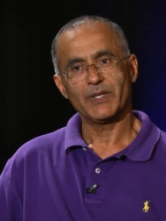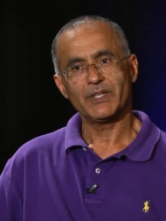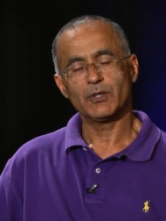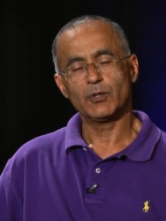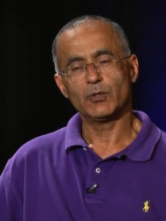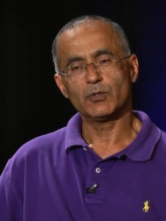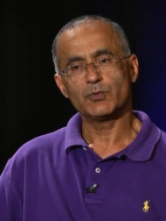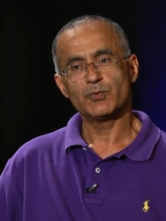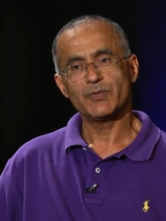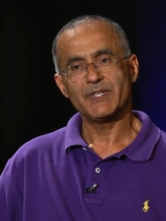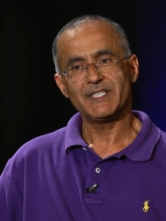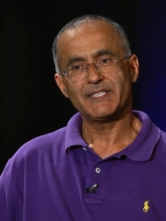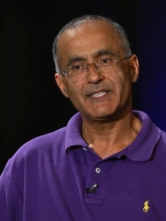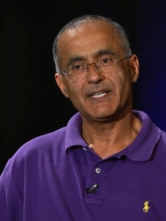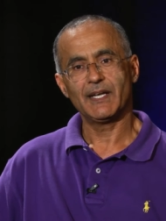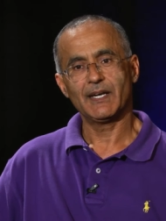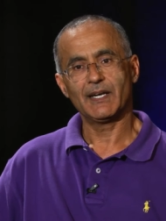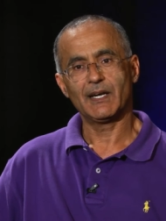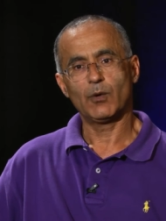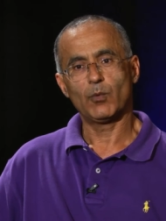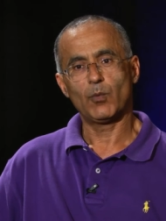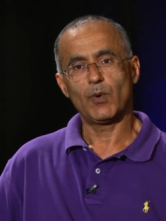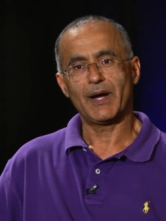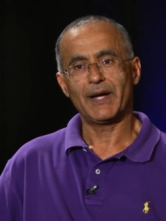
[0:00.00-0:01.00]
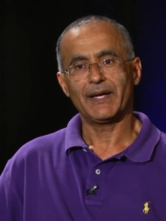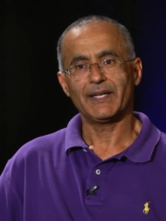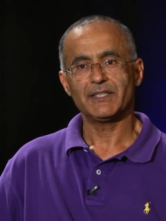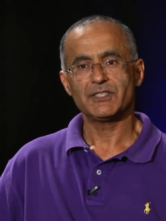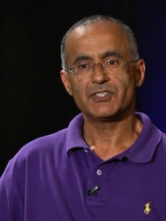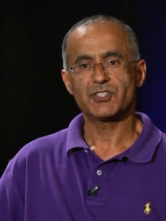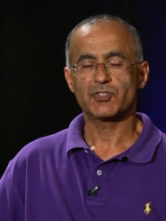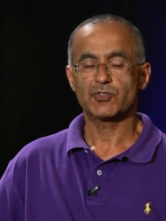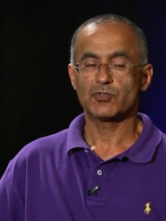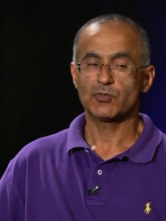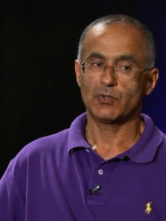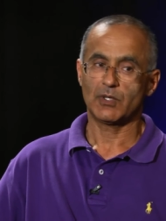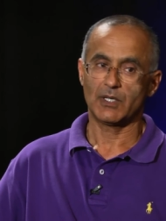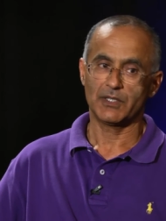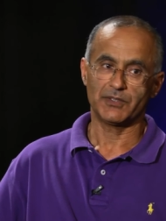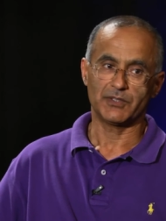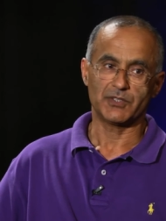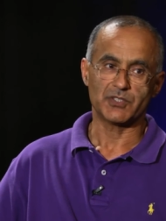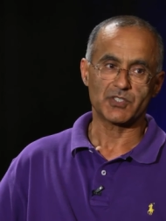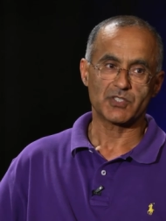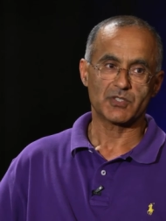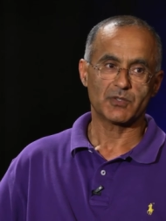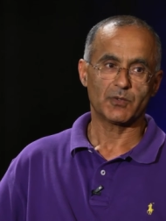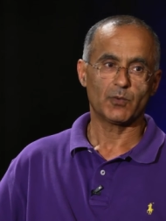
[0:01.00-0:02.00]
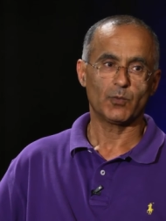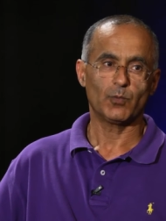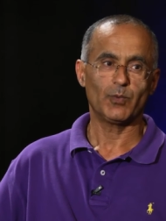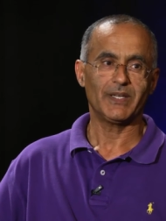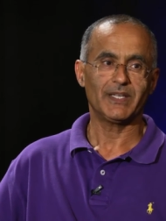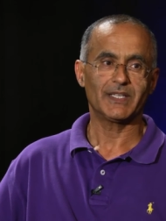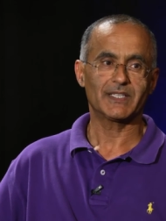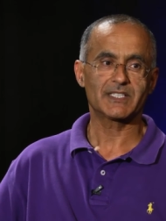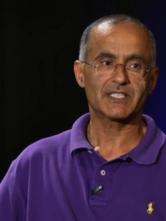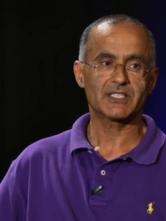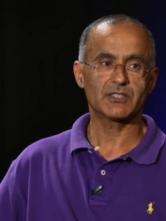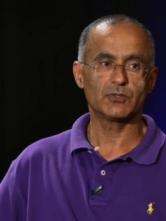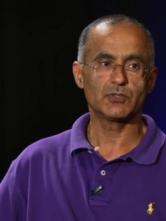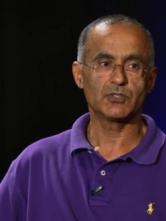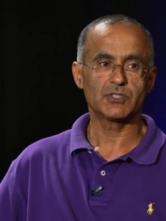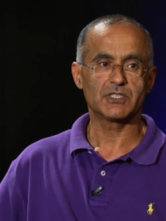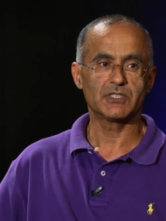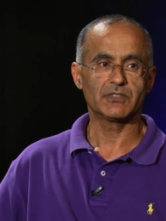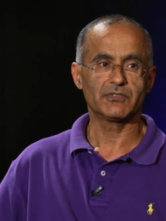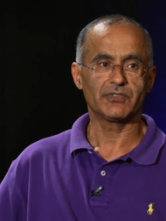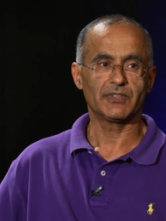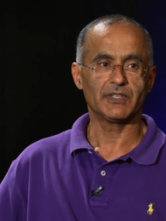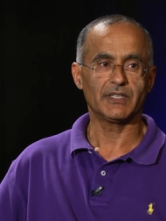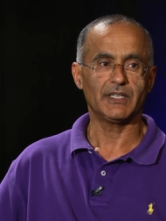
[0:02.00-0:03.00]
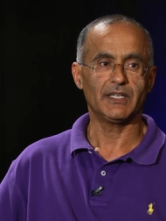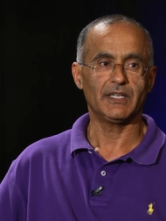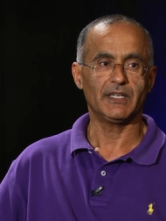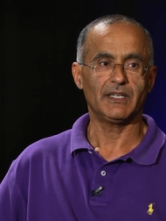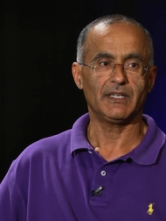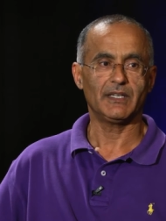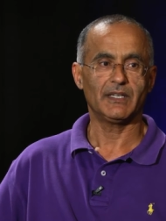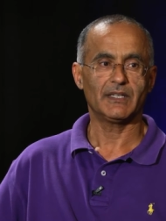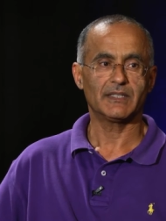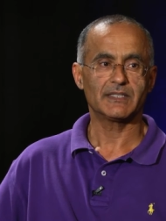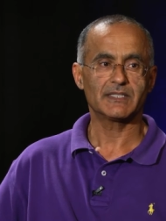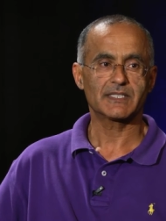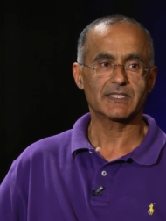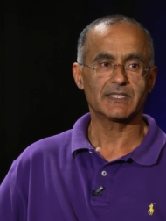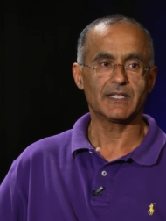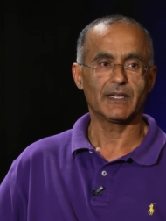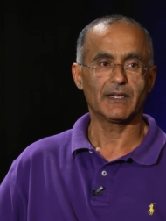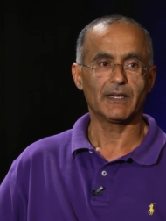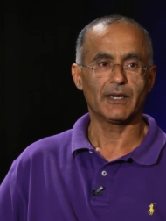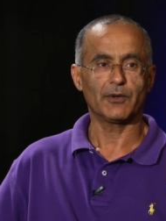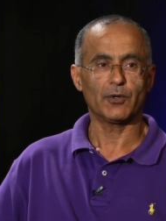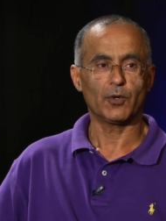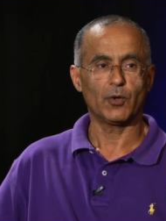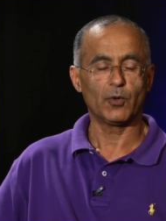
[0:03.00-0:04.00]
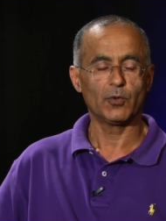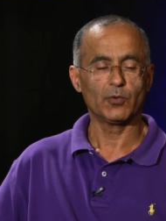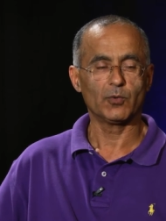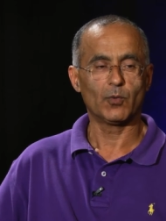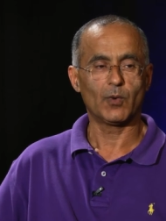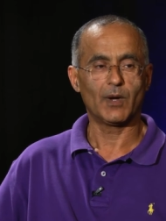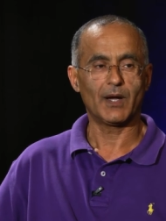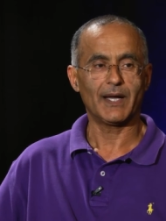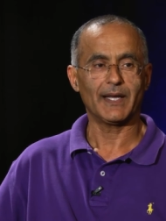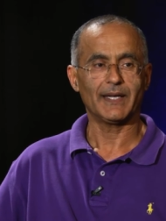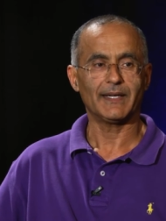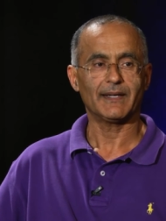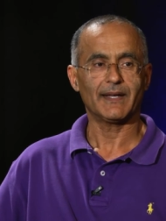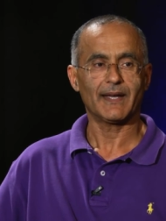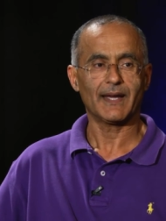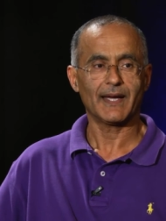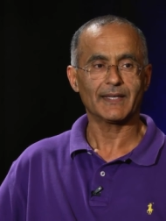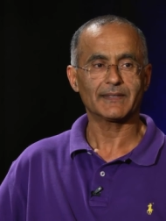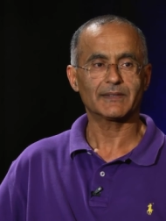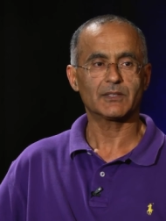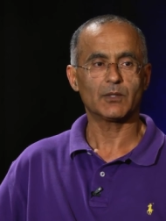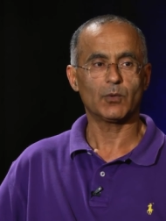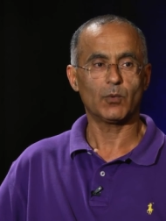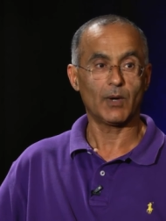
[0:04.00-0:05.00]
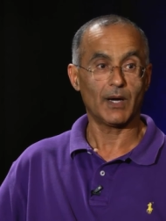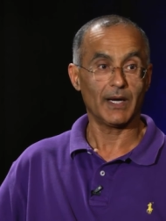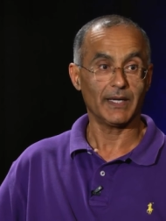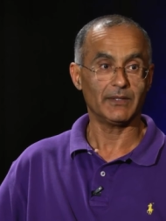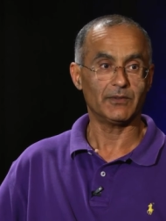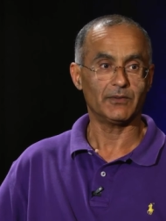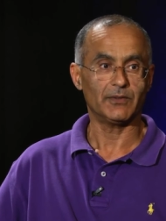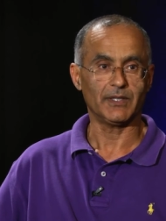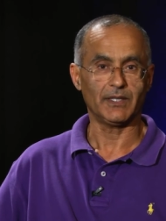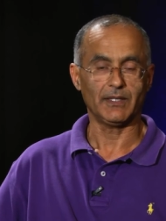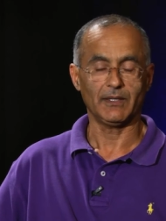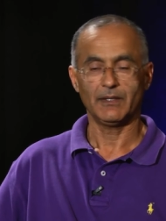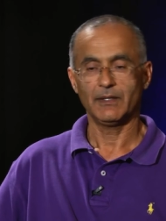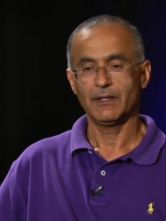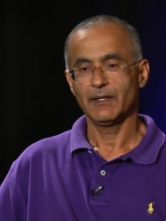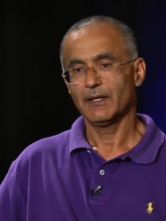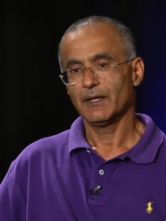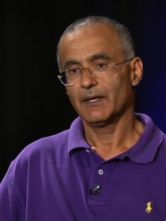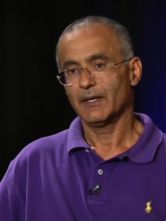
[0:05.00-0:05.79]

we don't retail our wines through others. We exclusively sell our own wine at the winery.